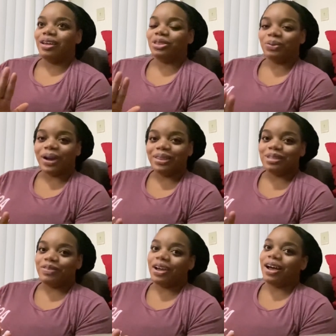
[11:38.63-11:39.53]
throughout this
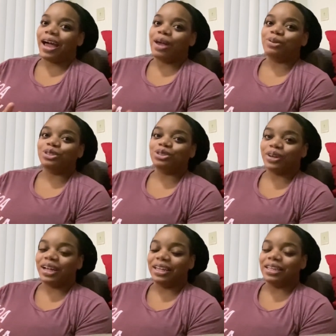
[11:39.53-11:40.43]
vlog, I was
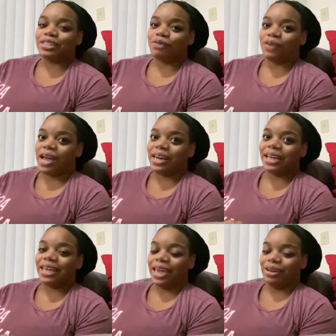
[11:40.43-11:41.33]
struggling to find
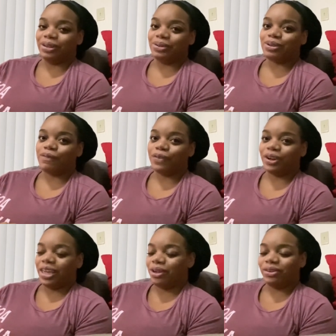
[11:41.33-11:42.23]
candles for
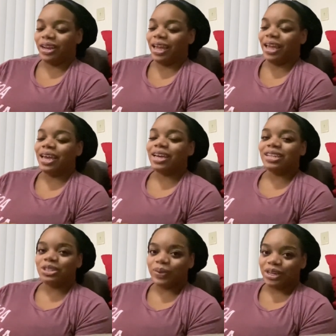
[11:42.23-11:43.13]
Candle Day
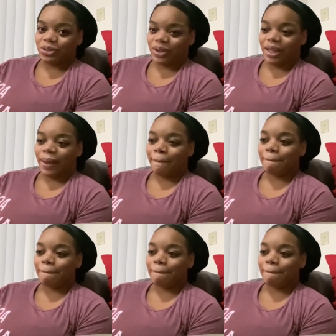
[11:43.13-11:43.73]
2020.